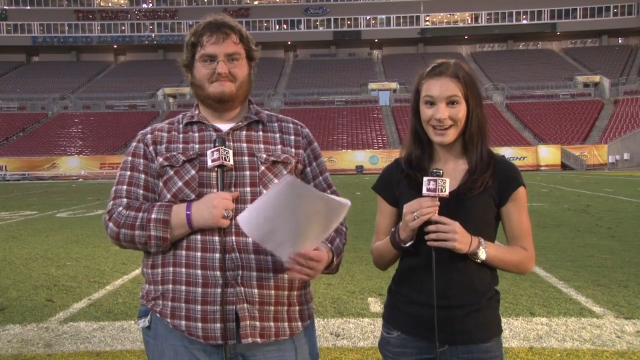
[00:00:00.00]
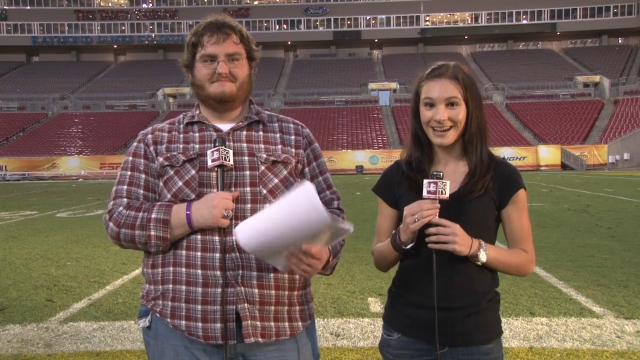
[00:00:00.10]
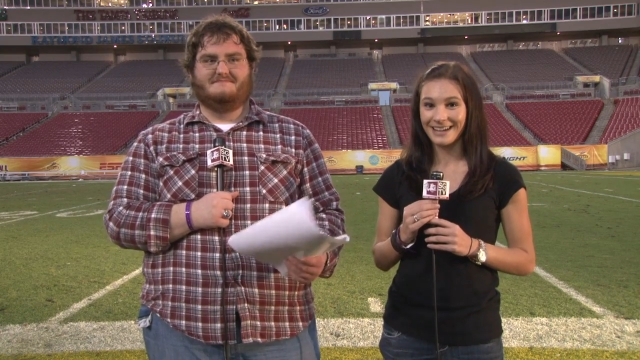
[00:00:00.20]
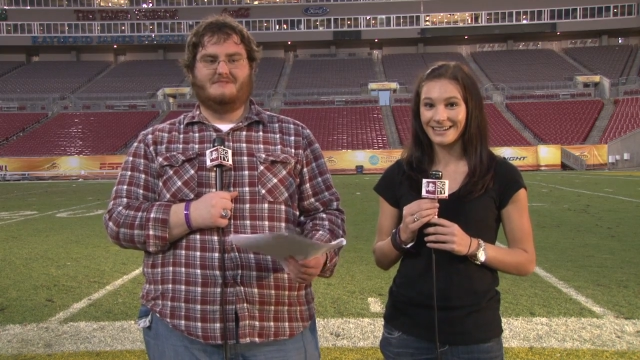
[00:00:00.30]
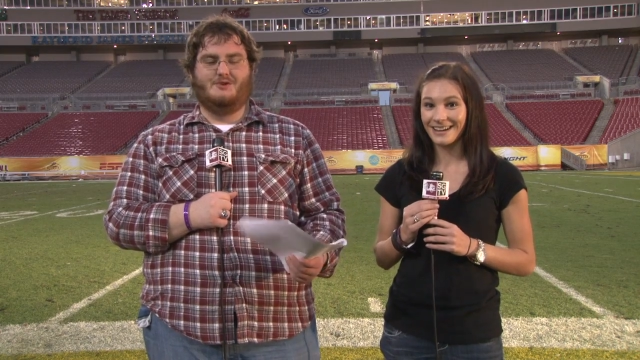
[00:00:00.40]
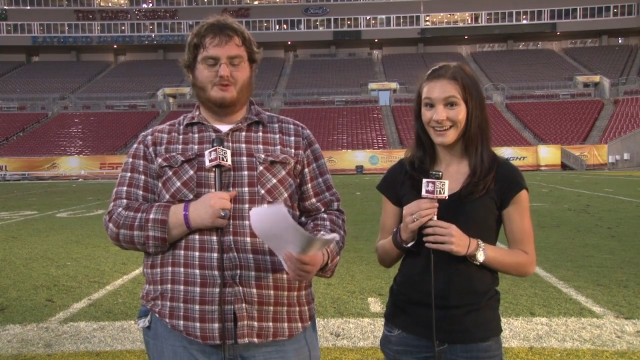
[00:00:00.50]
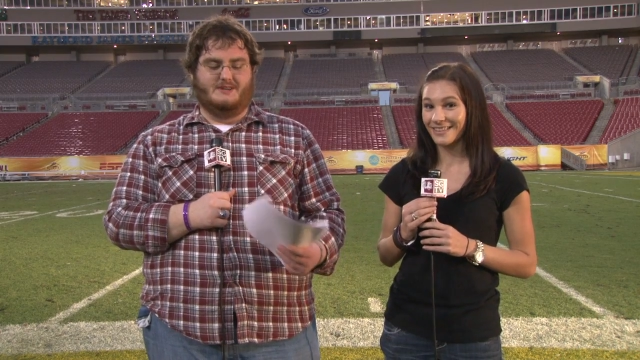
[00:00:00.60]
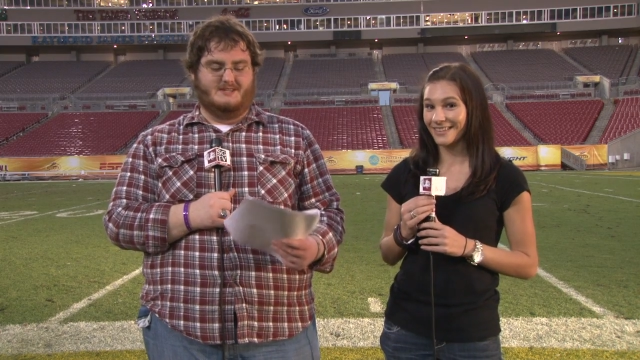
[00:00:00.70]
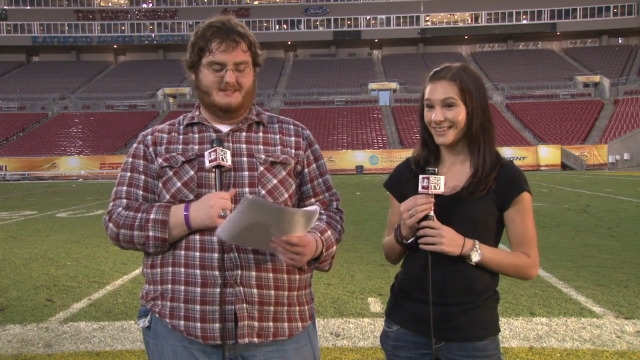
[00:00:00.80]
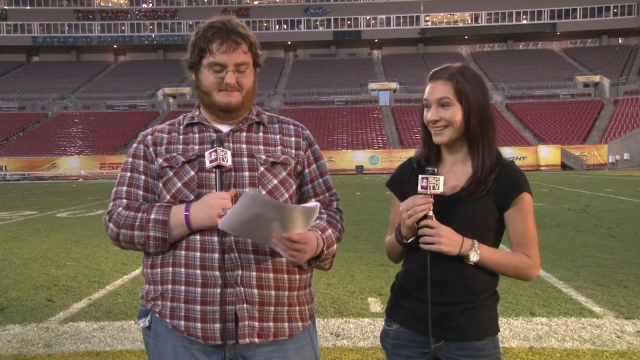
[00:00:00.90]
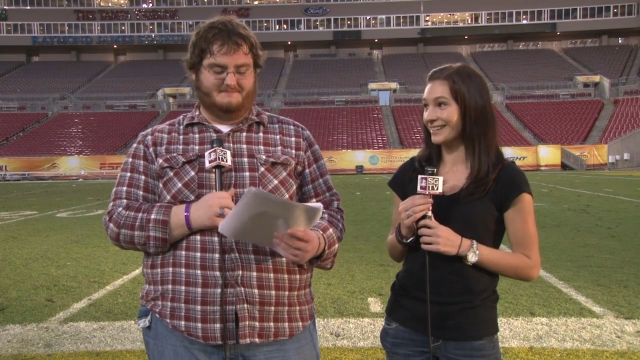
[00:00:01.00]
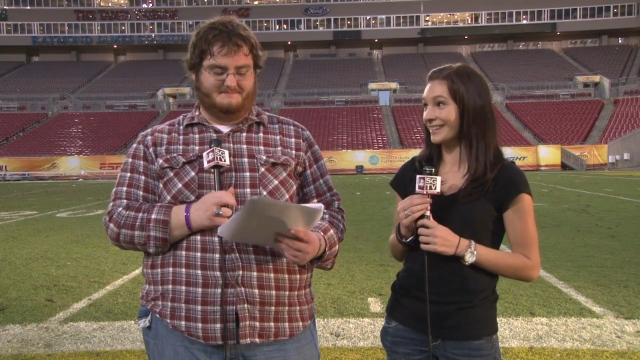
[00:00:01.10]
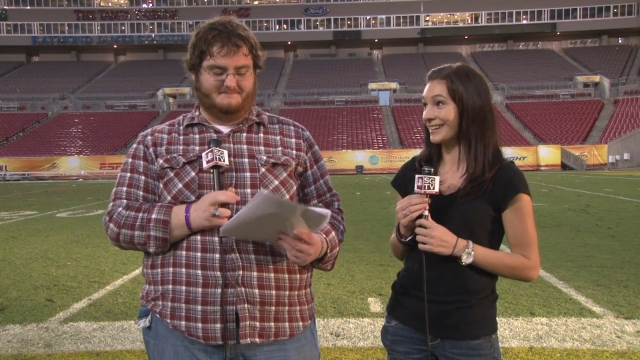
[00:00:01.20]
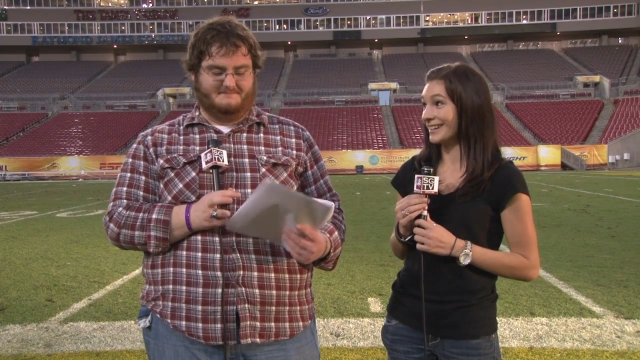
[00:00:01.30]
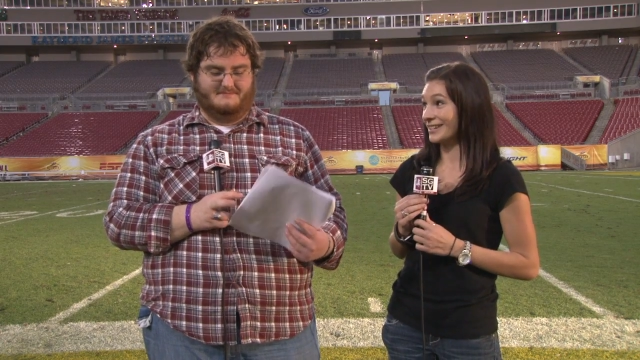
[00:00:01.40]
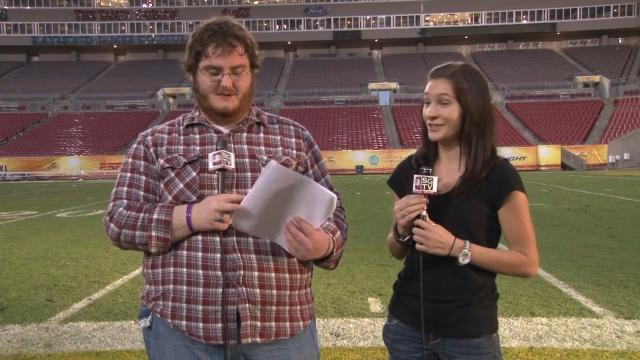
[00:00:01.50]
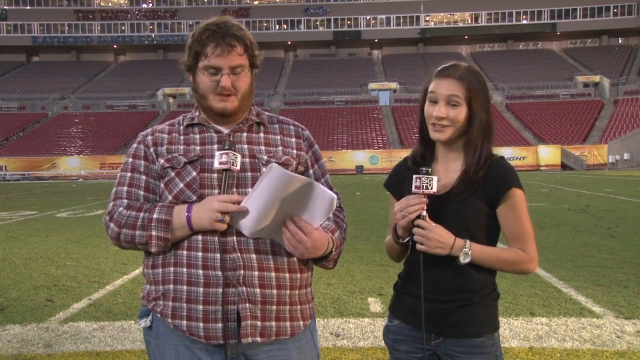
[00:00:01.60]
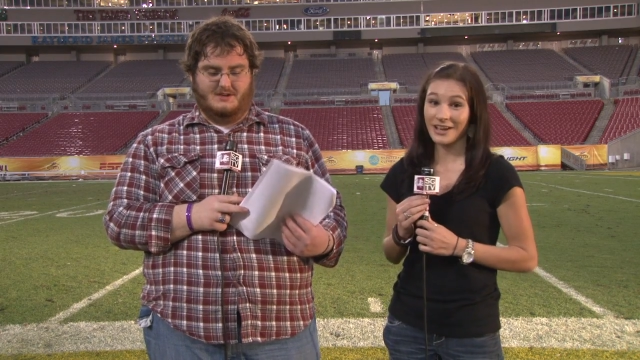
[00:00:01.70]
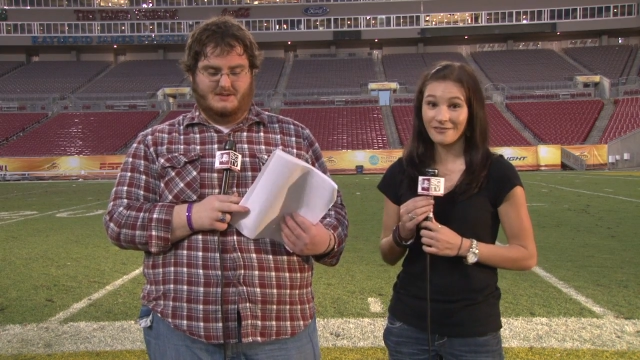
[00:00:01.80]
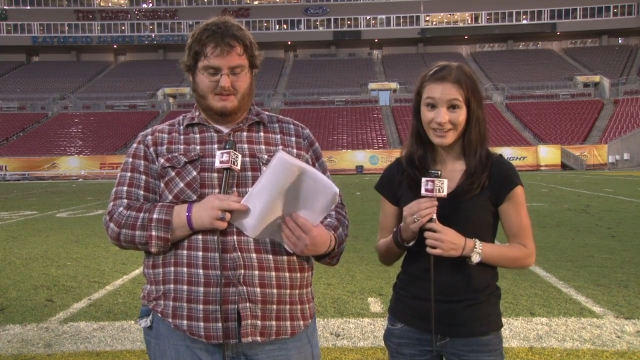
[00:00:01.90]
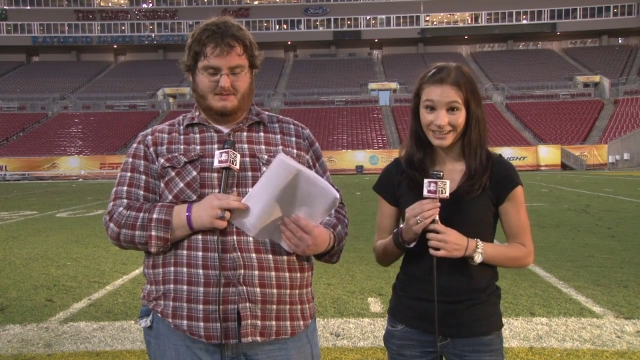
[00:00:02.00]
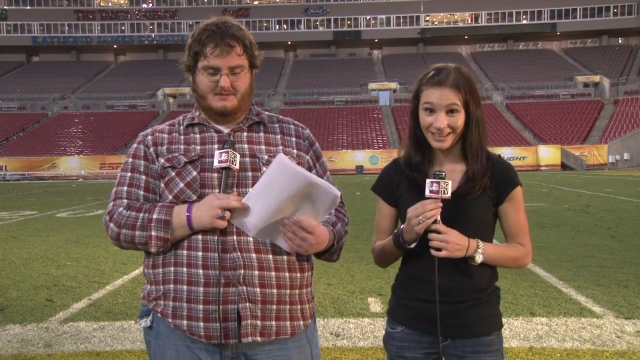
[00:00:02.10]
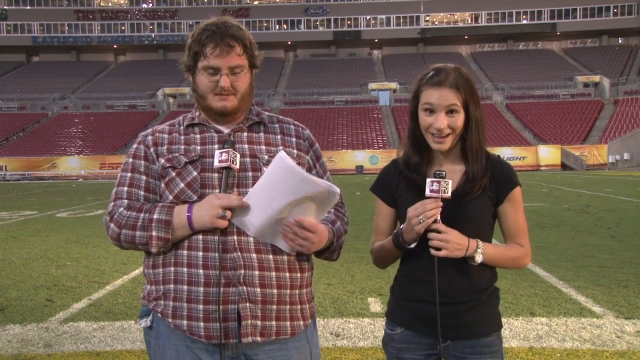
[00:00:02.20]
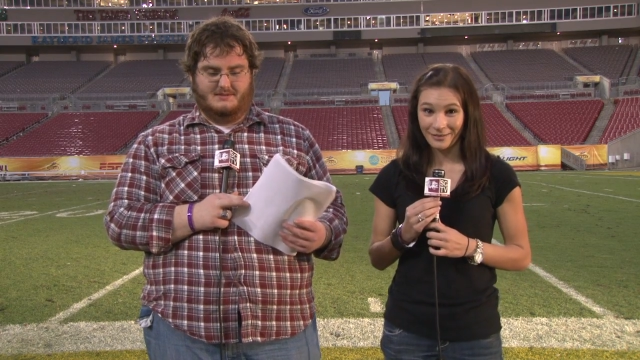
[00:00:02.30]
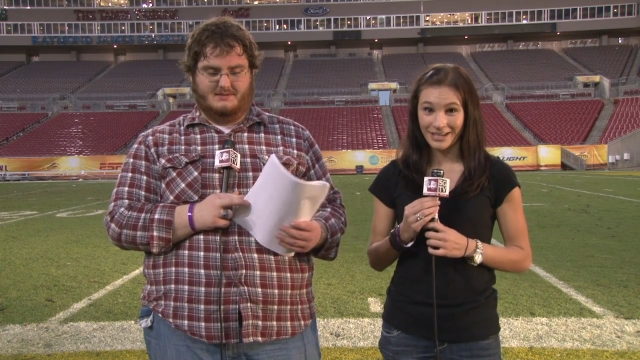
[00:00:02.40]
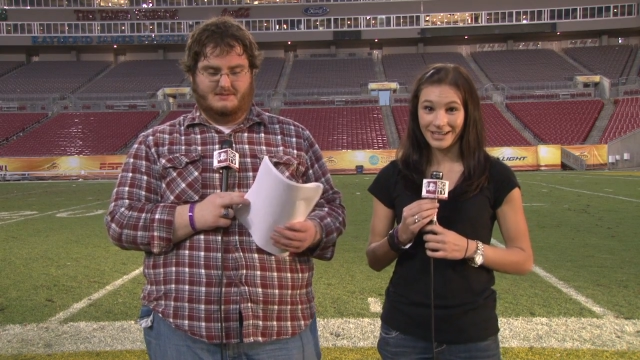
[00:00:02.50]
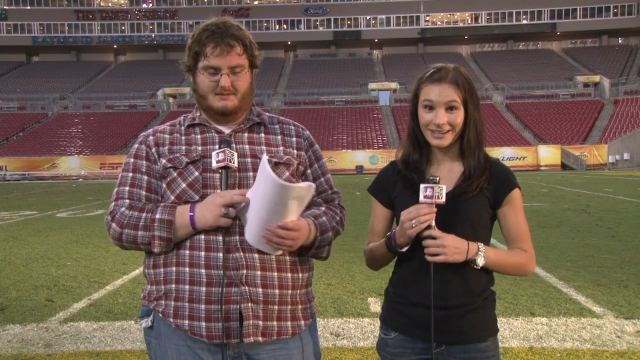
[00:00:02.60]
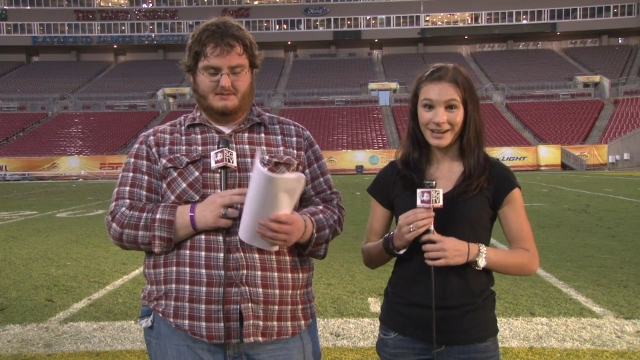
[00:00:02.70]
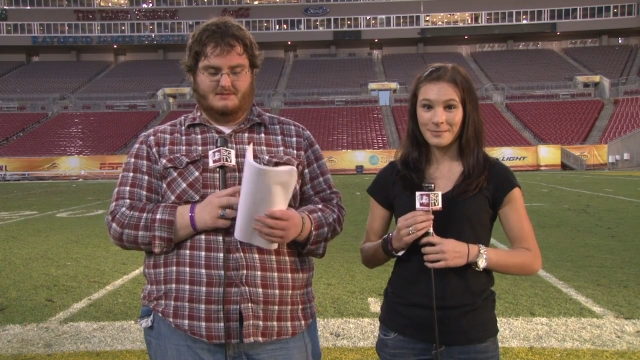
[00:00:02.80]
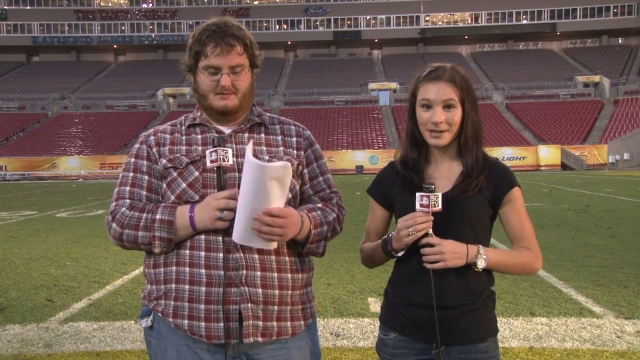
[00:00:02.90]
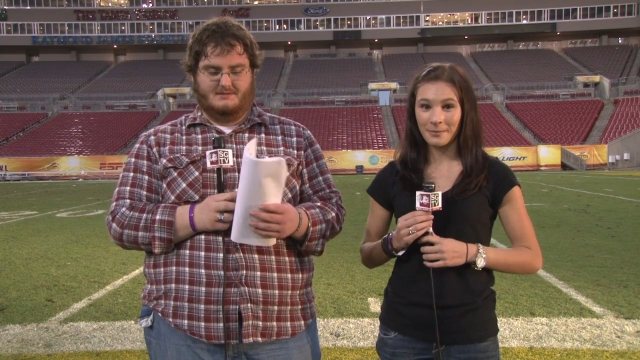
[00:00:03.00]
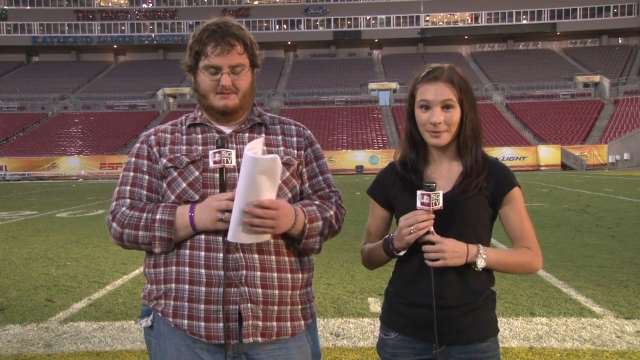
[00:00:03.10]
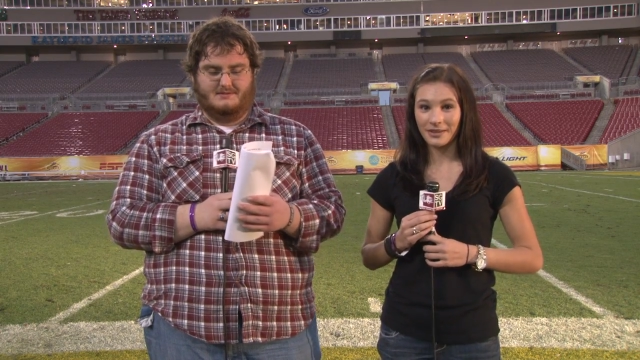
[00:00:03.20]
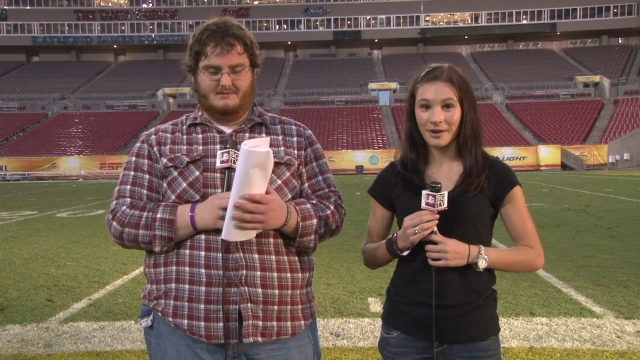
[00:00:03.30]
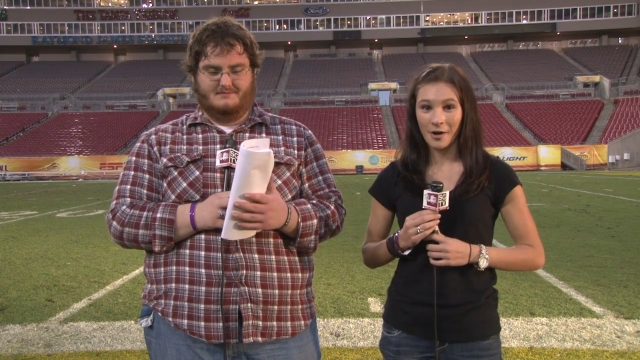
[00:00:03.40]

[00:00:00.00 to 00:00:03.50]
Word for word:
Speaker 1: by, none other than Jadeveon Clowney coming up with a